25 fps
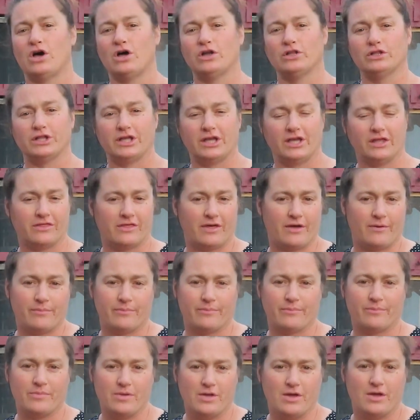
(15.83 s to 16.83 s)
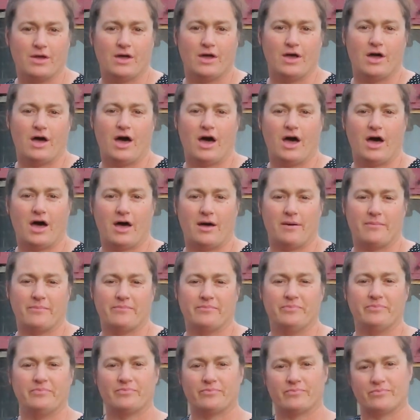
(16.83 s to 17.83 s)
I'll link them
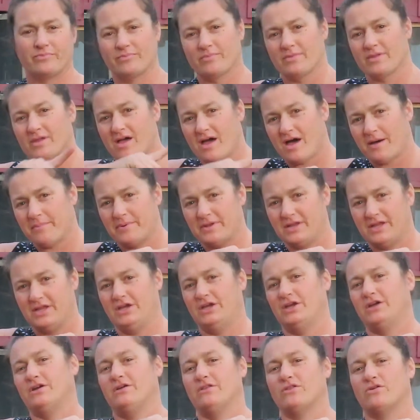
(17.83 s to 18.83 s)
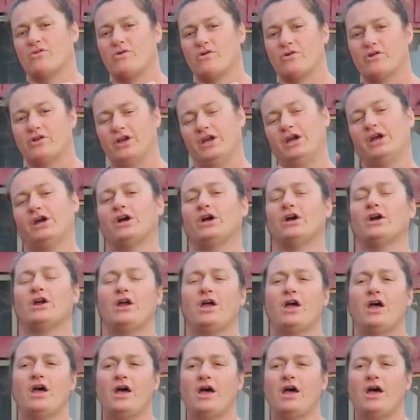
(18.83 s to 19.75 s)
up in here in the corner here